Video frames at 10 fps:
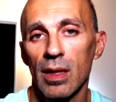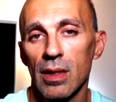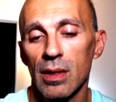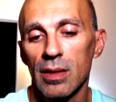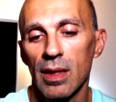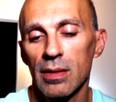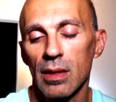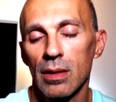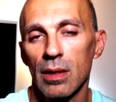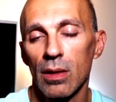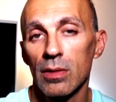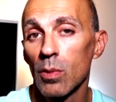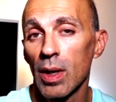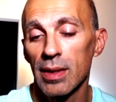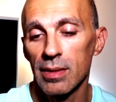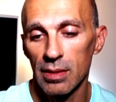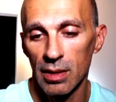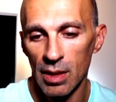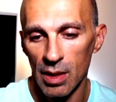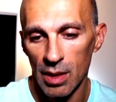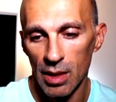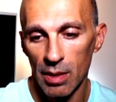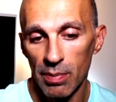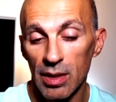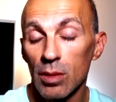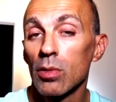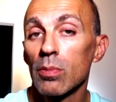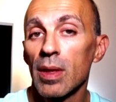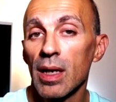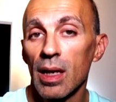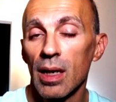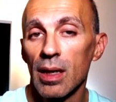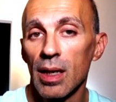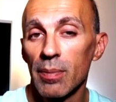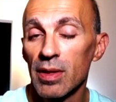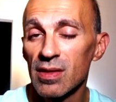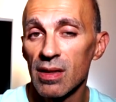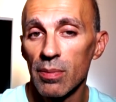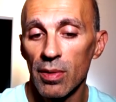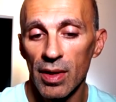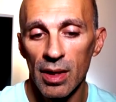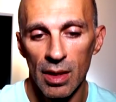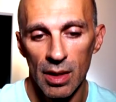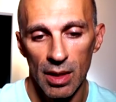I didn't test it on the wet, but it could be a bit slippery